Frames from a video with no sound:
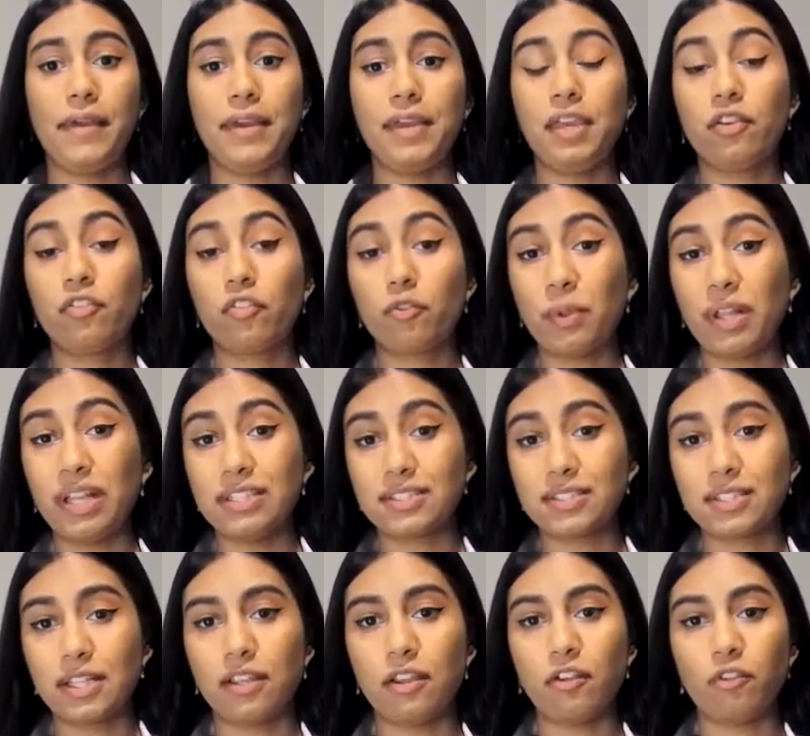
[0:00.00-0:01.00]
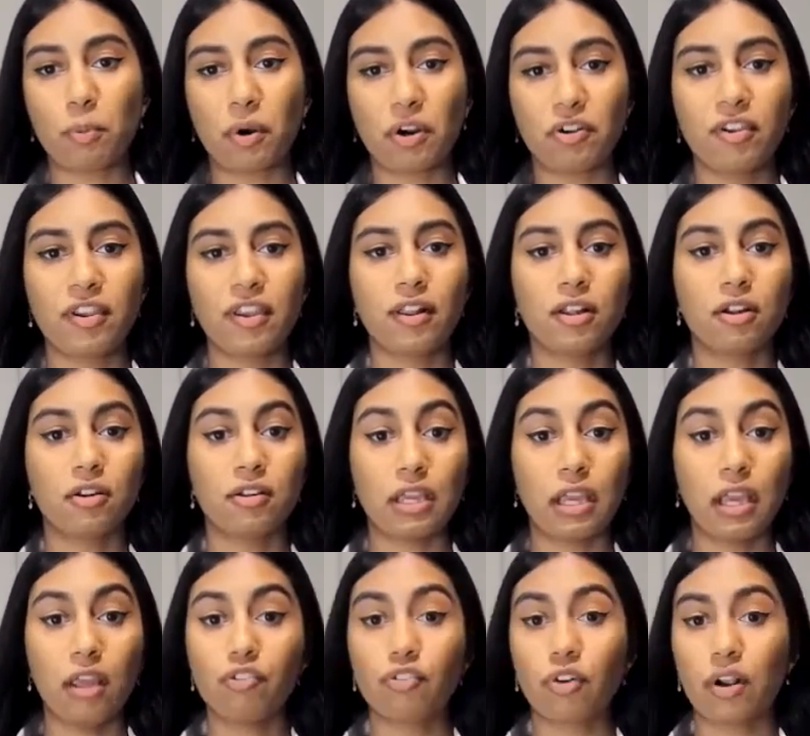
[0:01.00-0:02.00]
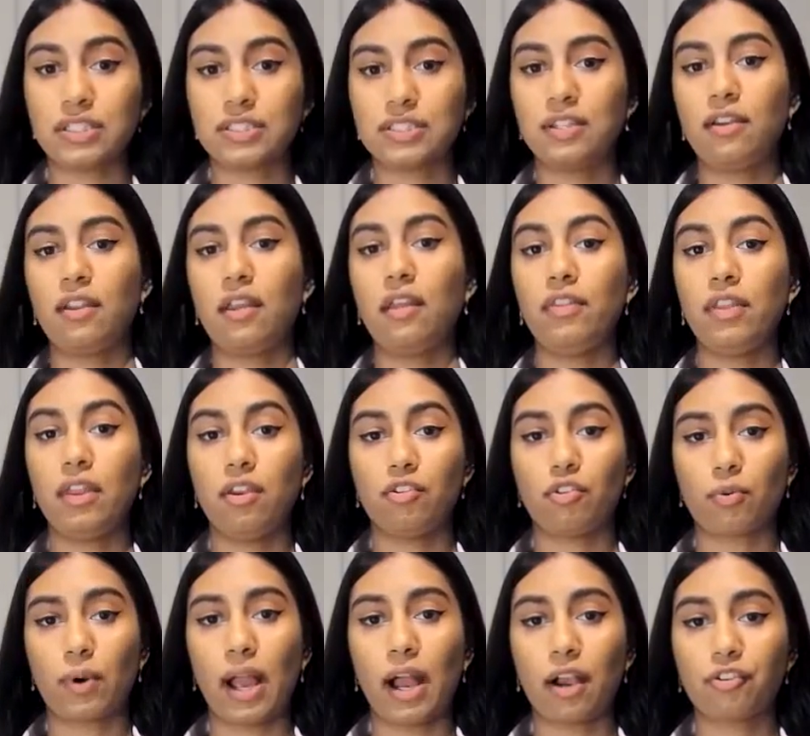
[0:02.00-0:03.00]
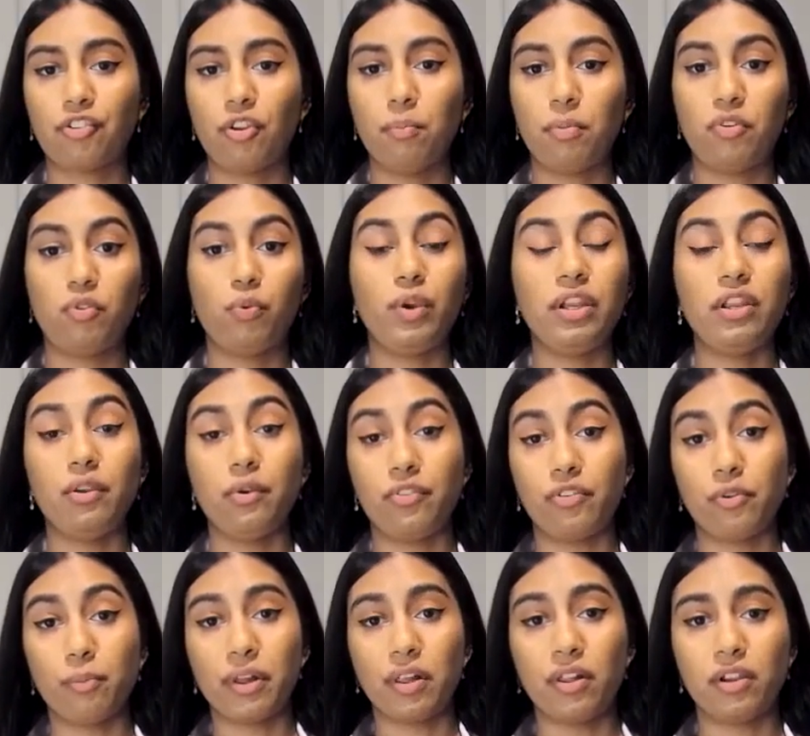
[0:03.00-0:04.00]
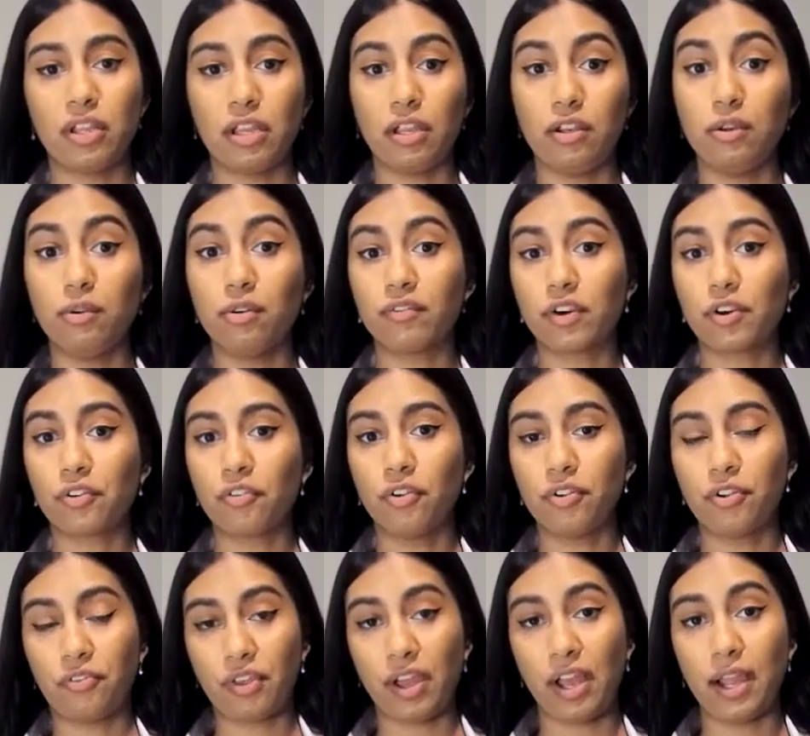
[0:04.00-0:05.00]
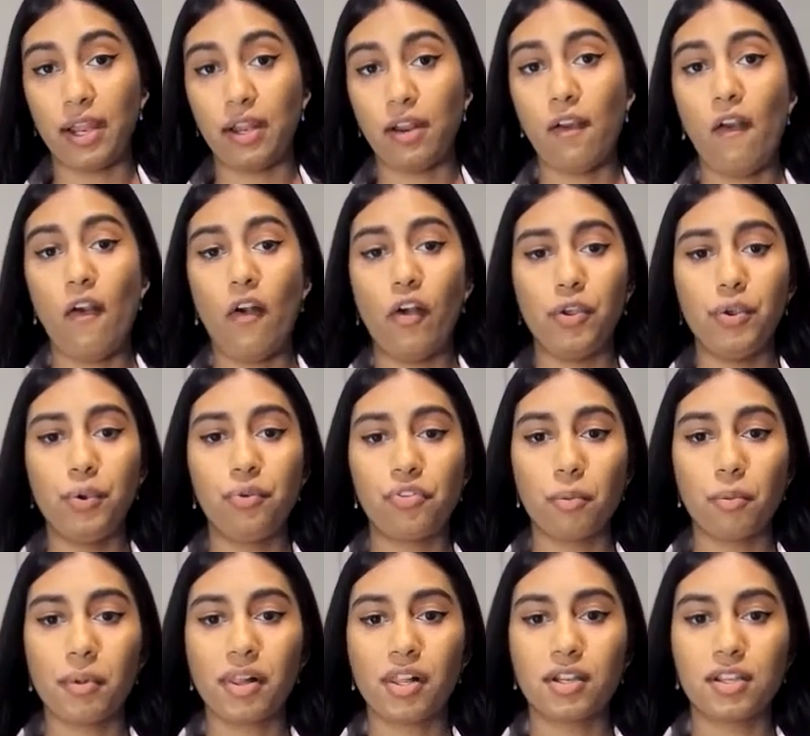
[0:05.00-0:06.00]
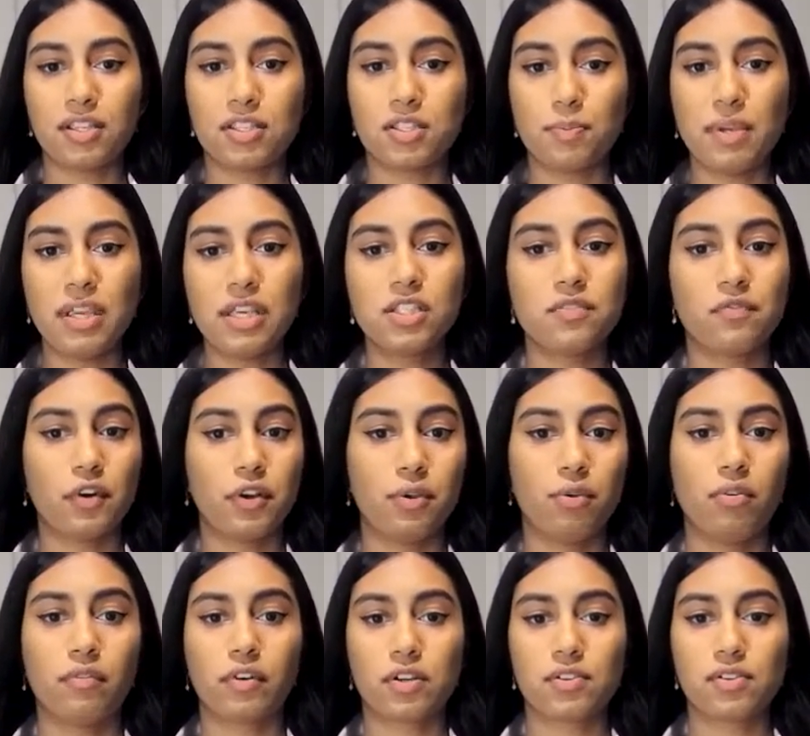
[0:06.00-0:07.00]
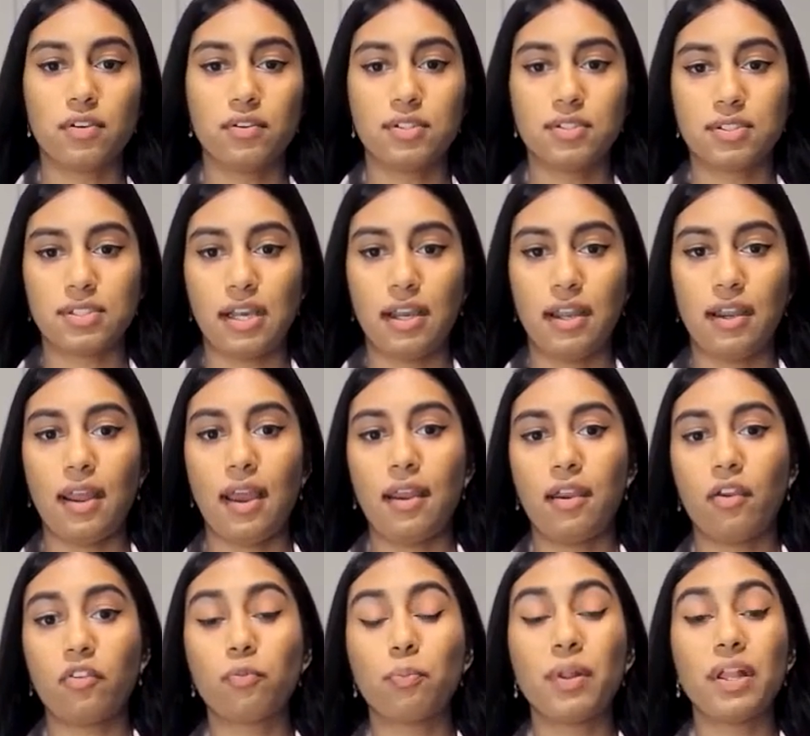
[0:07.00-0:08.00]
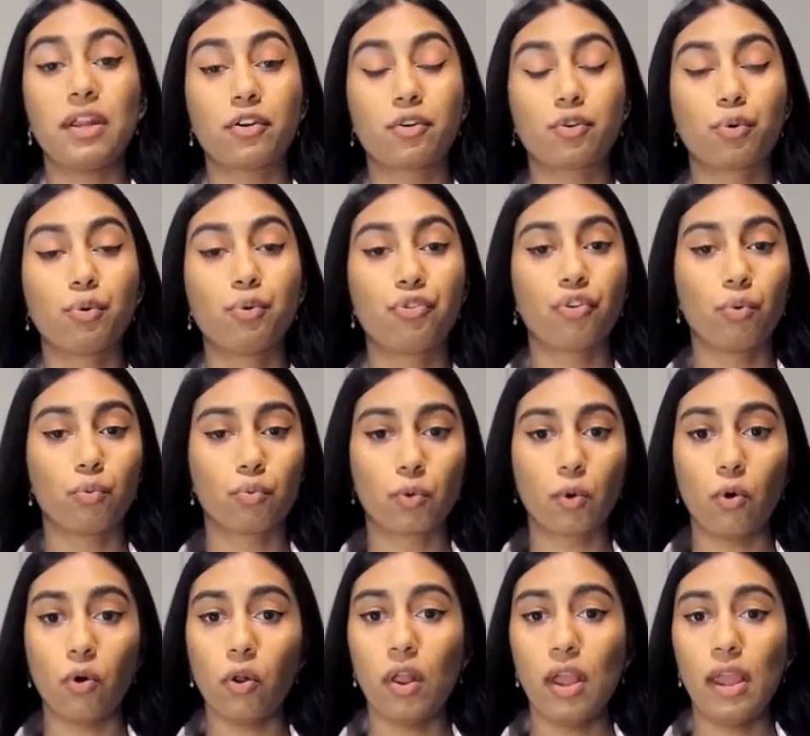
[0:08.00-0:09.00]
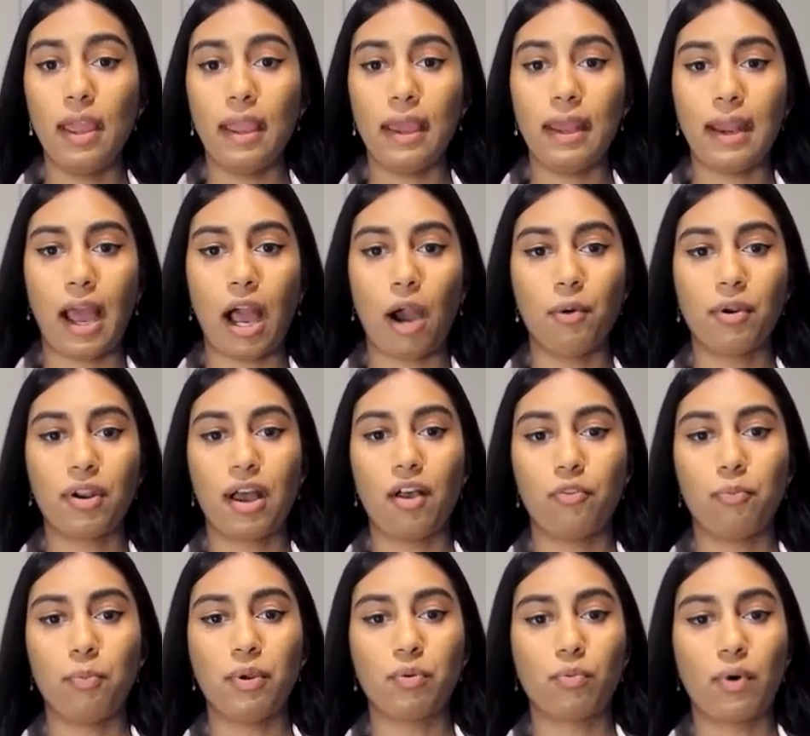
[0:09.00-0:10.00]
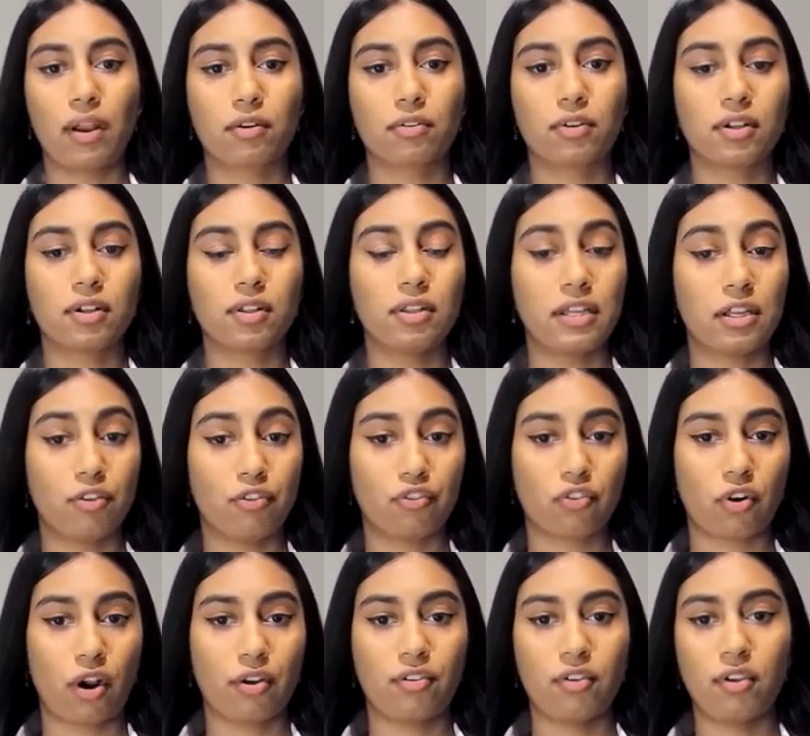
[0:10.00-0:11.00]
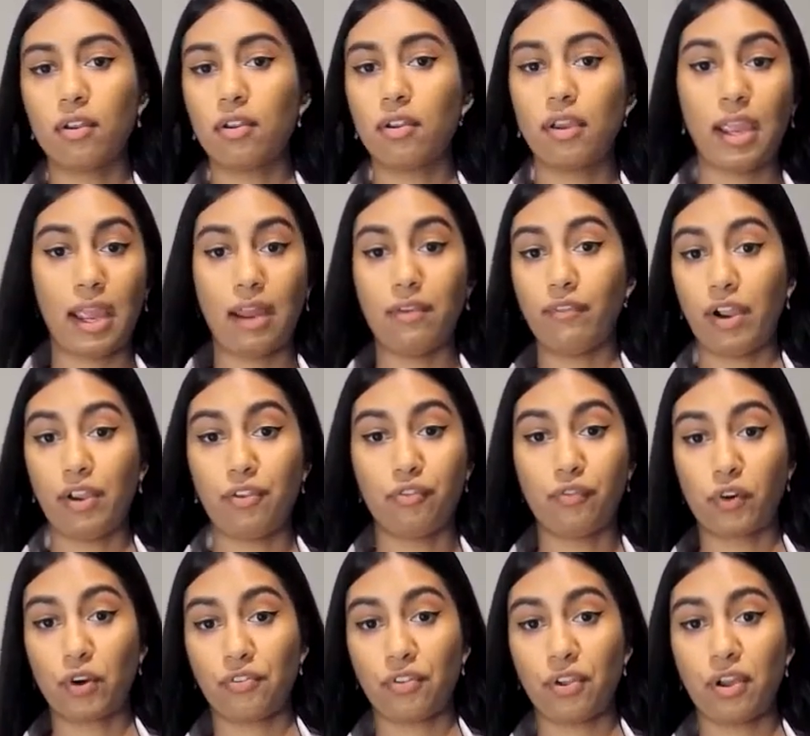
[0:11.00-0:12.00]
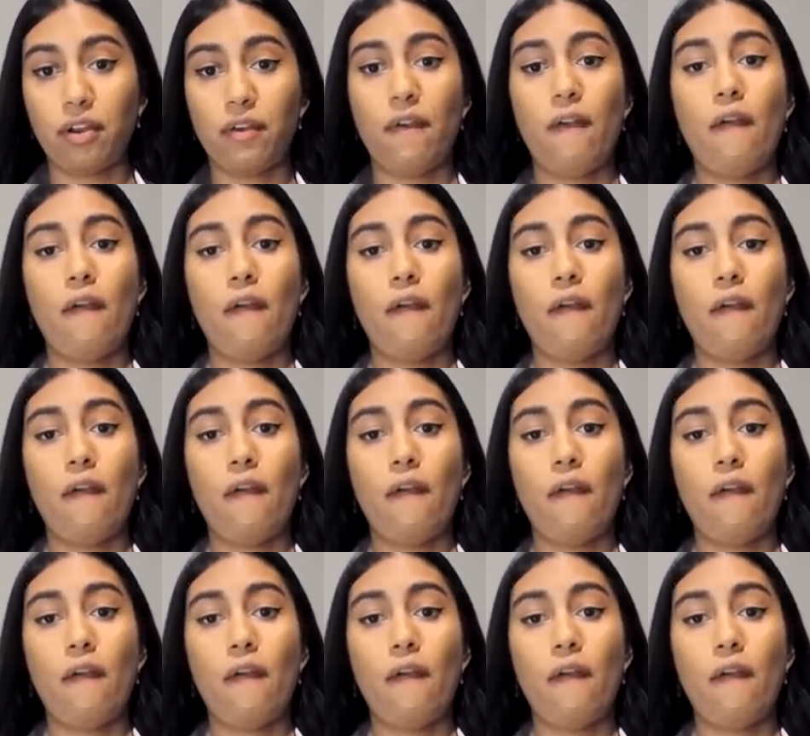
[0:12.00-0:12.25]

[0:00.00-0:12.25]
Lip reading: He explains that he's particularly interested in the interaction between usability and universal design. Usability speaks for universal design and has played a crucial role in how it has been rhetorically constructed, and vice versa.